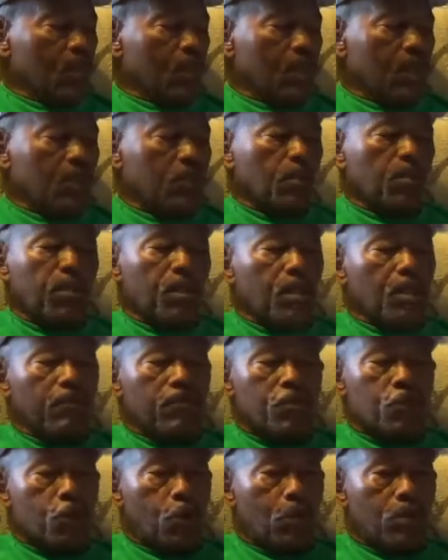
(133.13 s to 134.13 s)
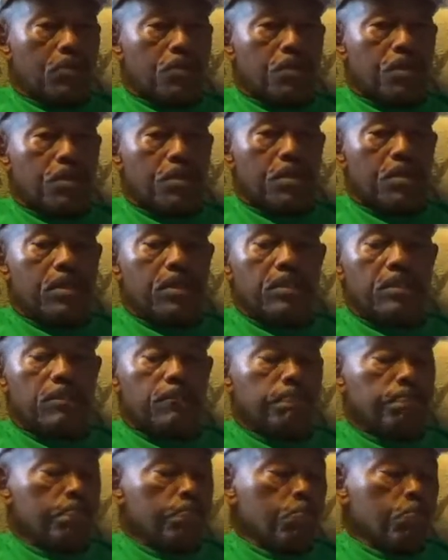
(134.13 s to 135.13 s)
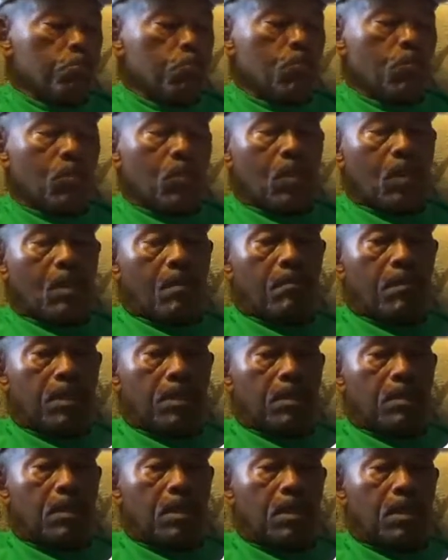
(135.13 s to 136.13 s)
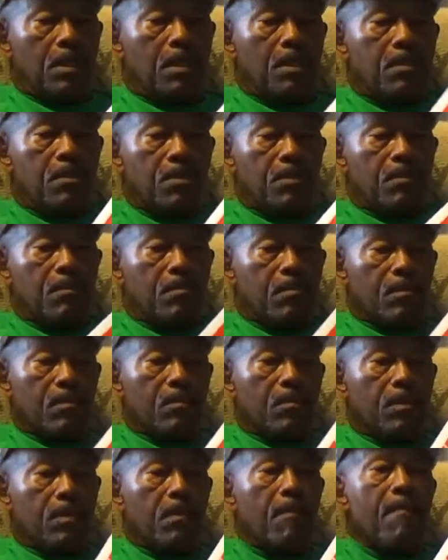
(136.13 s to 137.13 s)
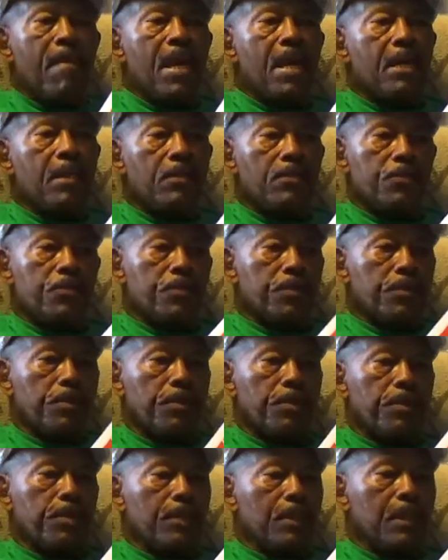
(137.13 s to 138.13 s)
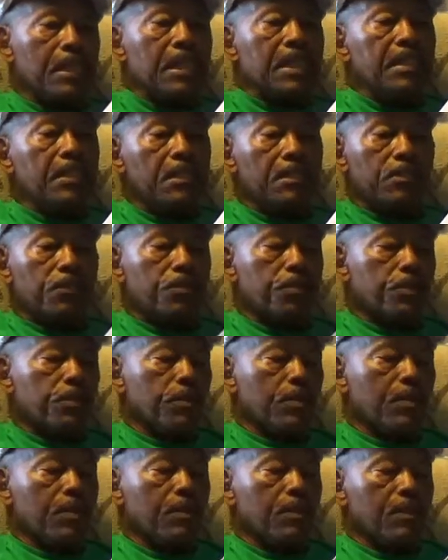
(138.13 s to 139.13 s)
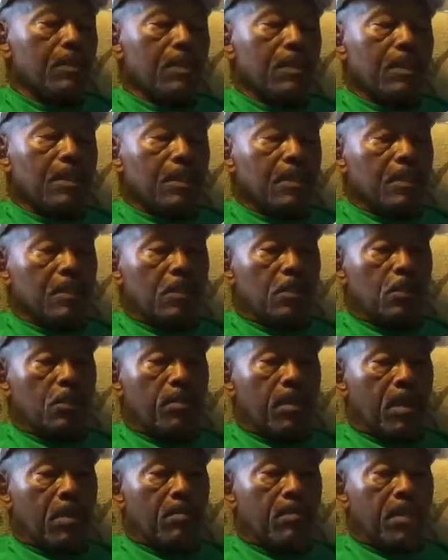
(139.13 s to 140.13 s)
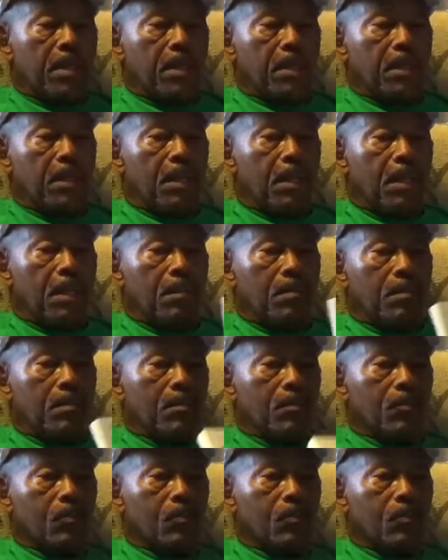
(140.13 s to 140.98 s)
it's a book of short stories, but the, the main story, the leading story, is about a man named,